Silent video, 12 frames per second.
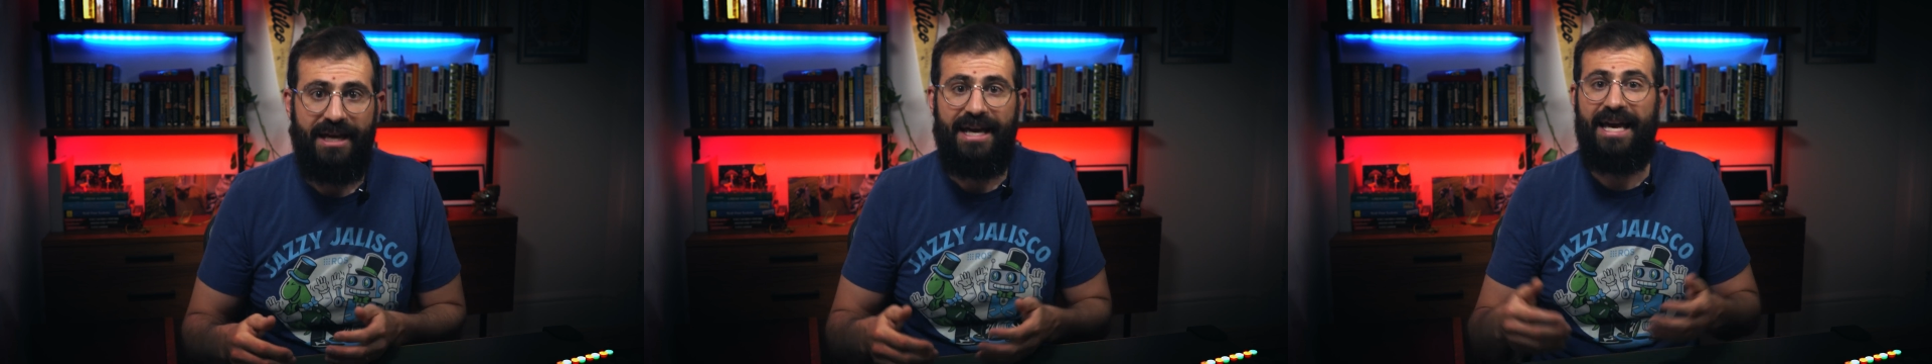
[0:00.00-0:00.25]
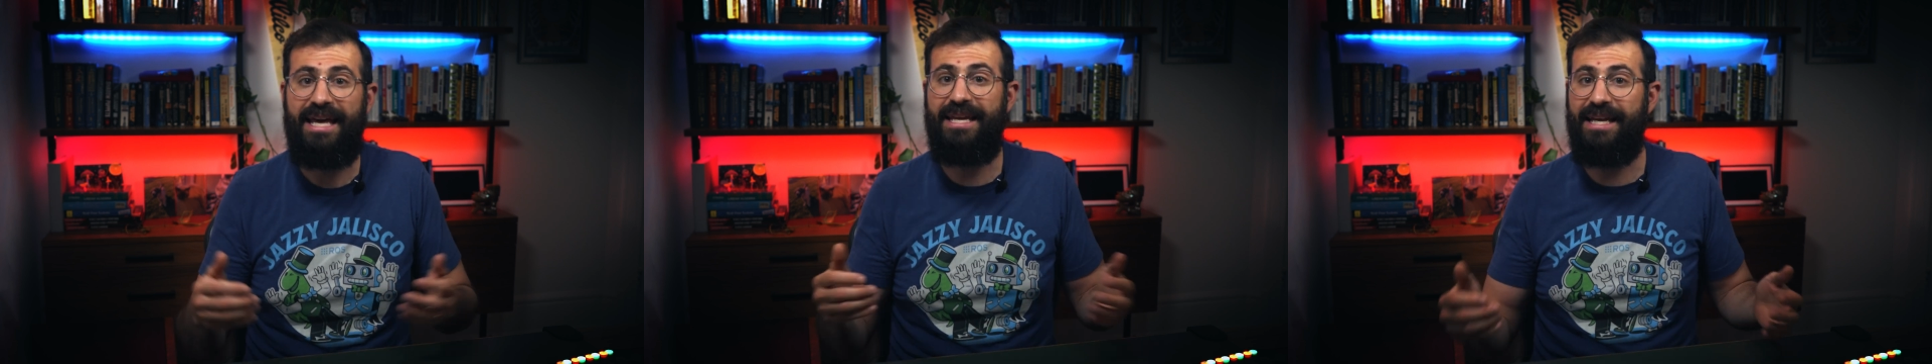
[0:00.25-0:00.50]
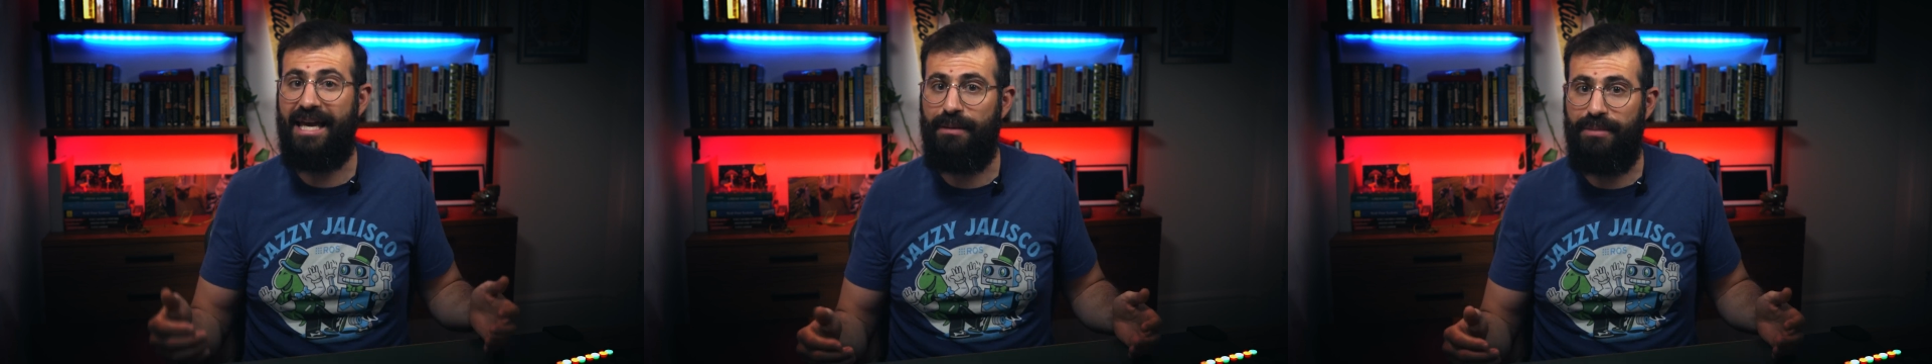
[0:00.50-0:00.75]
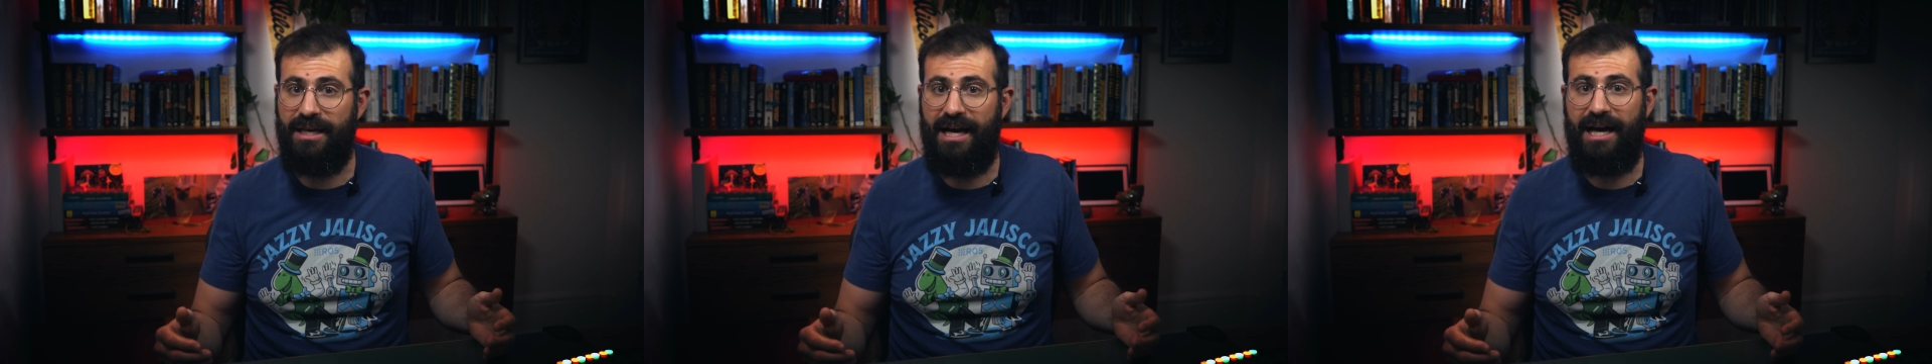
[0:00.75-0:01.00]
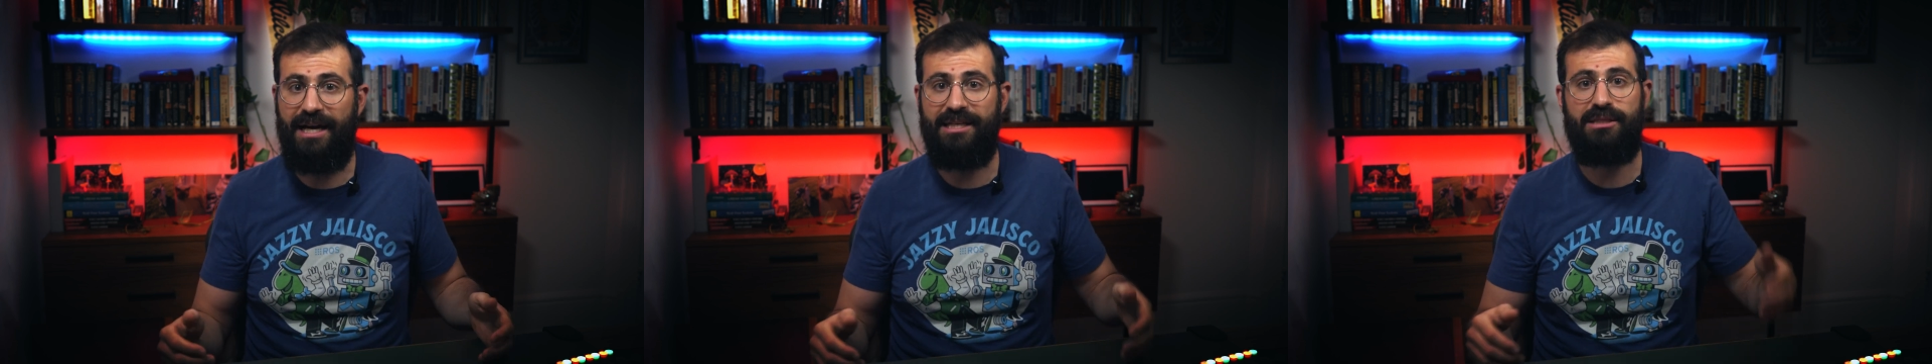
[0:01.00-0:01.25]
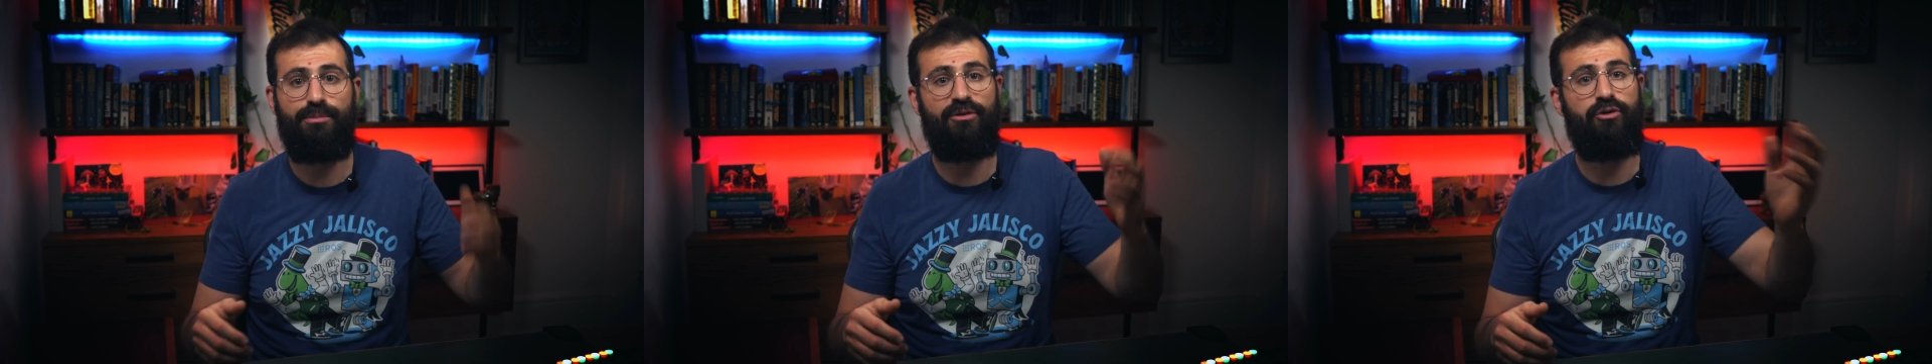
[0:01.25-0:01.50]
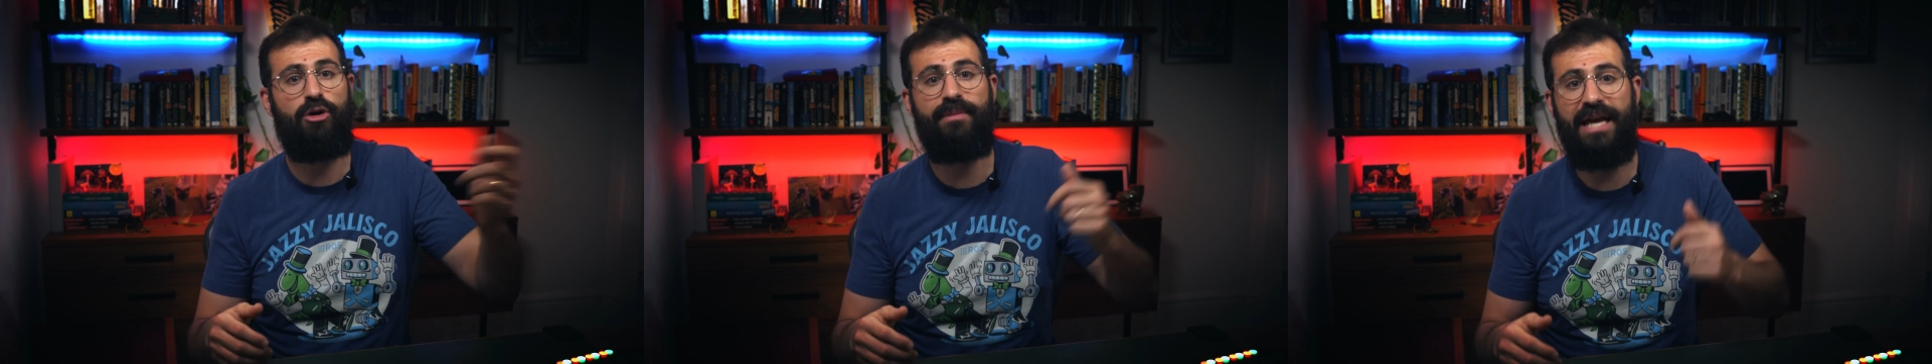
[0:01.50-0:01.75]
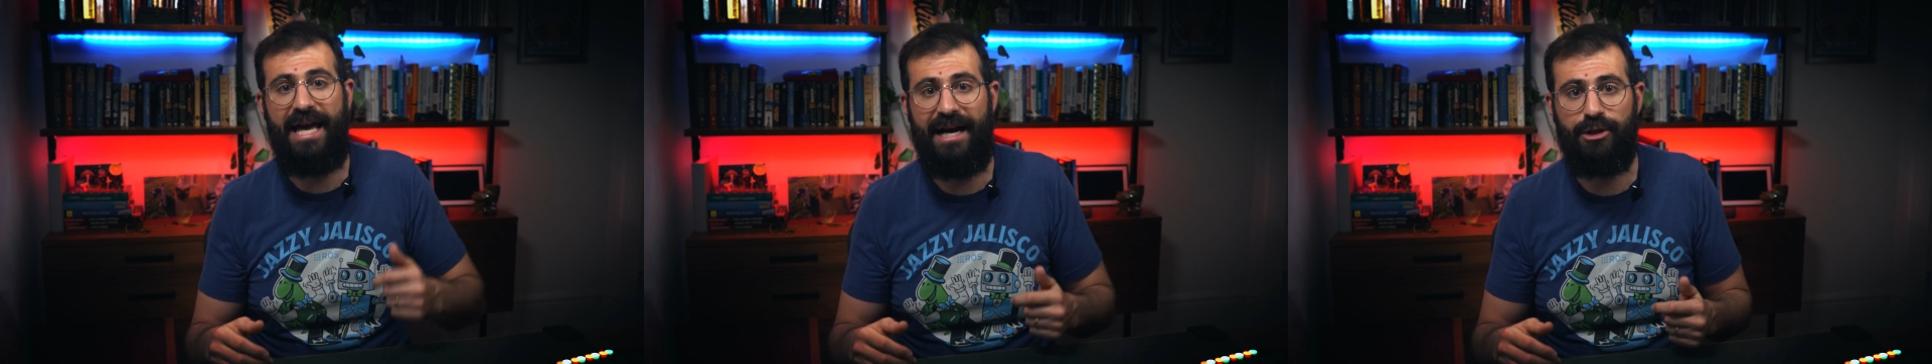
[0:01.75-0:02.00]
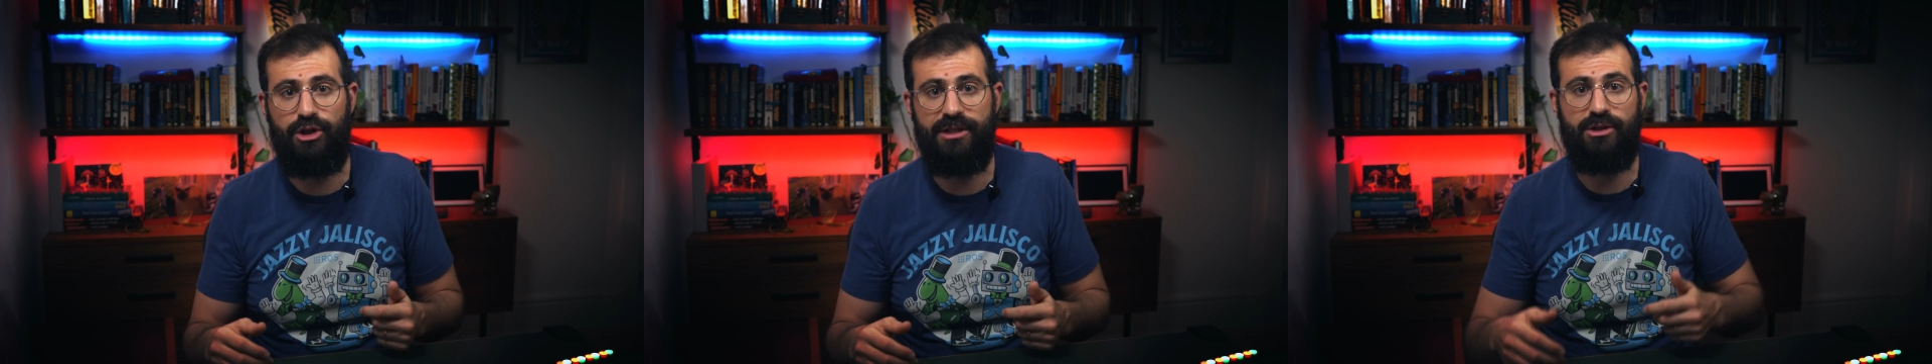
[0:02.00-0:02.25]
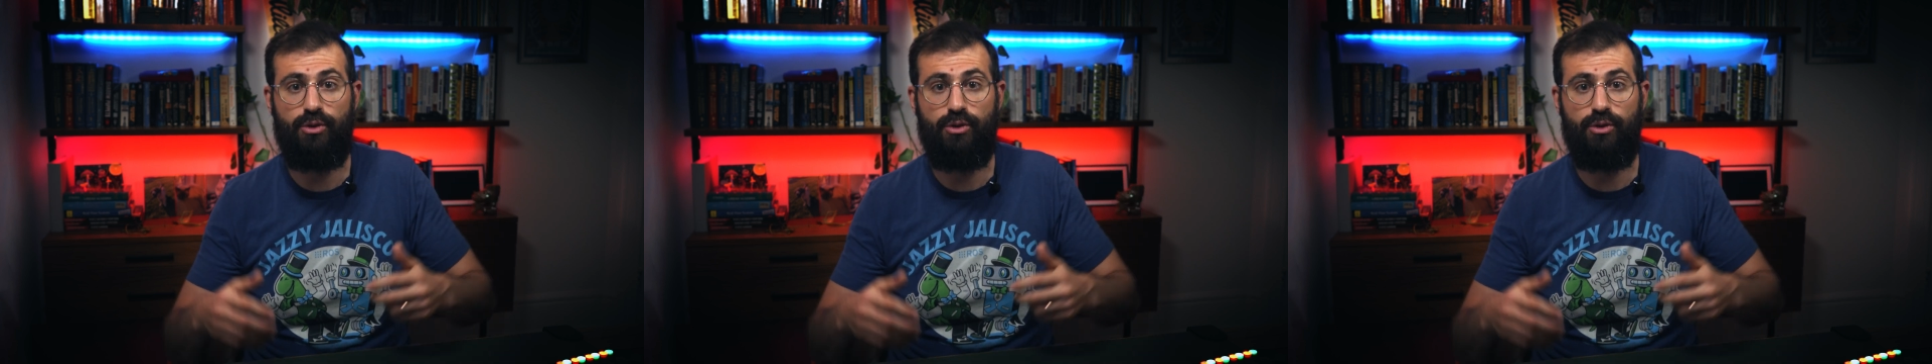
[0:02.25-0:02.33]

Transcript: hitting APIs, performing actions,